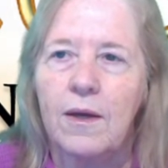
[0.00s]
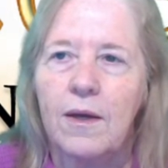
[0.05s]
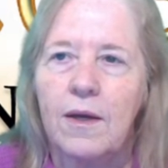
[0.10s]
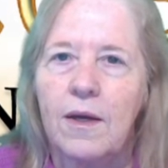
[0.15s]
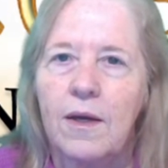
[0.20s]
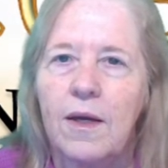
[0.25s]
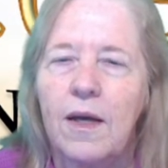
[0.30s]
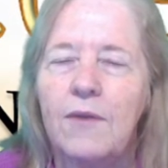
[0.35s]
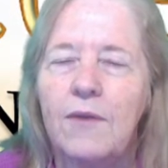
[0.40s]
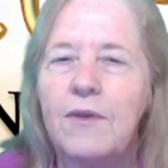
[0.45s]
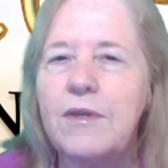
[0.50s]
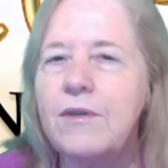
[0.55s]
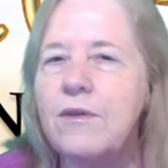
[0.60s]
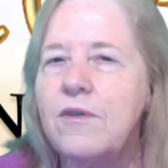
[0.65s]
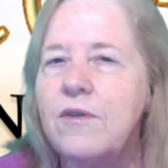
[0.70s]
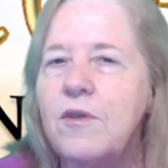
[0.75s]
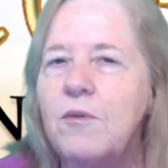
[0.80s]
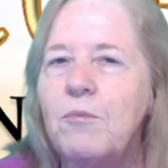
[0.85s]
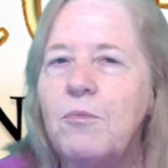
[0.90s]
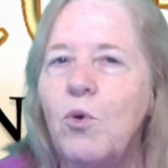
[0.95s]
And this
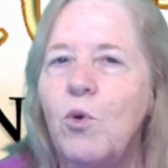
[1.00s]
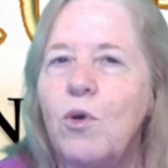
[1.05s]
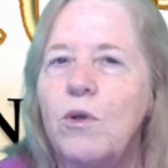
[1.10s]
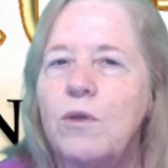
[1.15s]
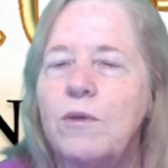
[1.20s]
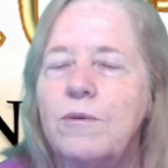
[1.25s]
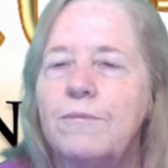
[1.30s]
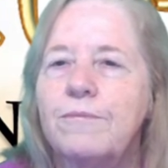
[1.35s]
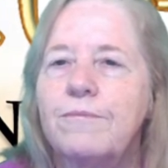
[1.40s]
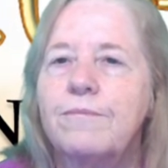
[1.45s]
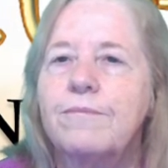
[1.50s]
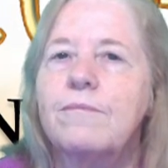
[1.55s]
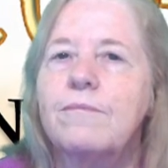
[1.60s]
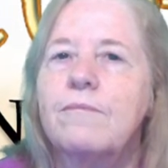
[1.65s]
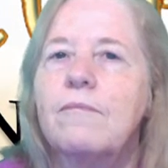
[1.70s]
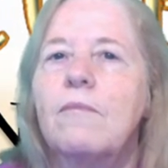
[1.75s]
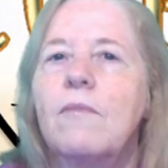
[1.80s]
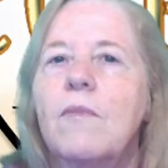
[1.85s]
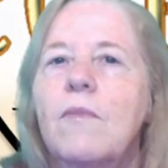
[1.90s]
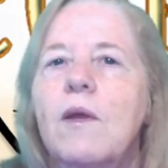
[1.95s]
is important
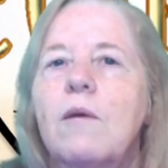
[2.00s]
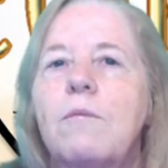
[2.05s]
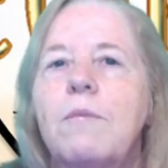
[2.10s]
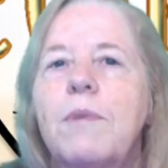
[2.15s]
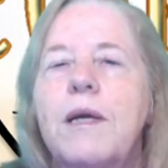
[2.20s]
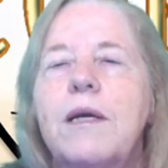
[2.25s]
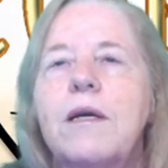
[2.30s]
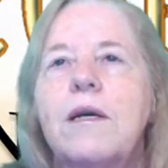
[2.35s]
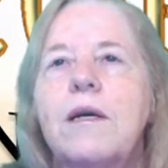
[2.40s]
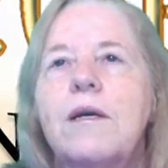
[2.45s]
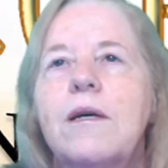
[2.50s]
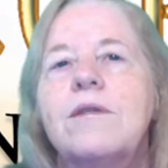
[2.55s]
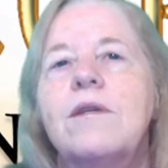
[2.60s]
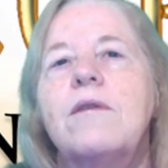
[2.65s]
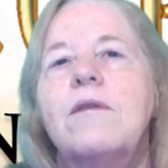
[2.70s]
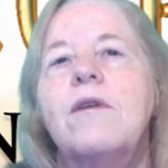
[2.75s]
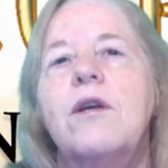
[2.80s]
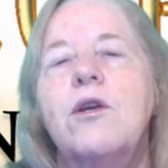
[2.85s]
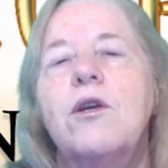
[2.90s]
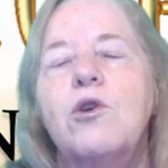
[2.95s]
because
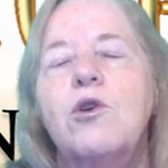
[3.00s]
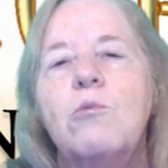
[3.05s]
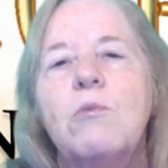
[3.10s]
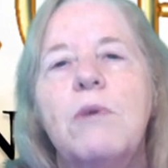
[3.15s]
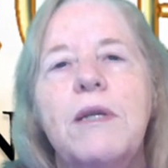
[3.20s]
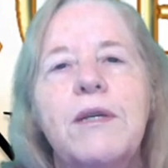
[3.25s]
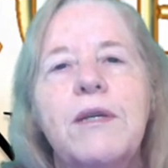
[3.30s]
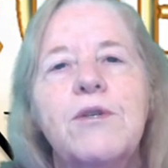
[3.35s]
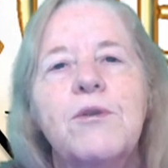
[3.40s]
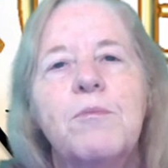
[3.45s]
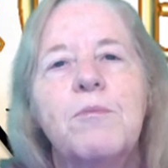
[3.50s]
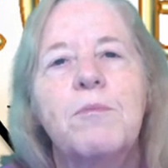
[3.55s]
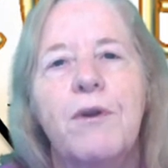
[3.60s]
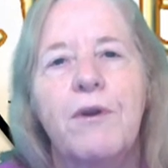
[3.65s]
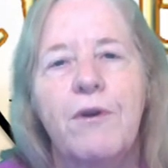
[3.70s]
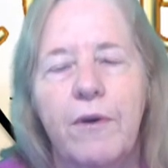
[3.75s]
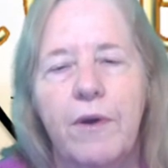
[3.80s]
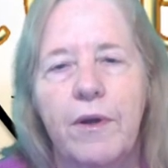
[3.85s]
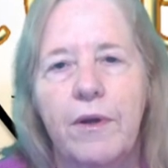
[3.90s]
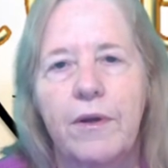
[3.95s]
in the human
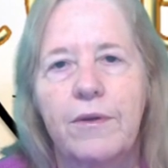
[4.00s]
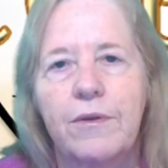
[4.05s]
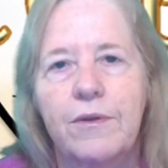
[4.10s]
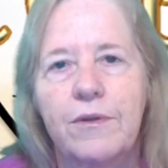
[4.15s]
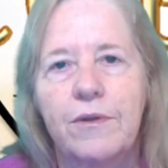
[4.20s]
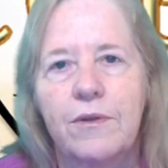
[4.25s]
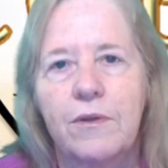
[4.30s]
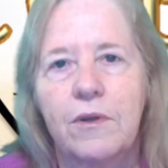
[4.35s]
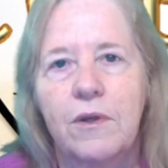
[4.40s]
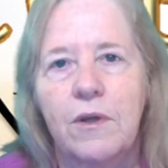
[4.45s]
experience,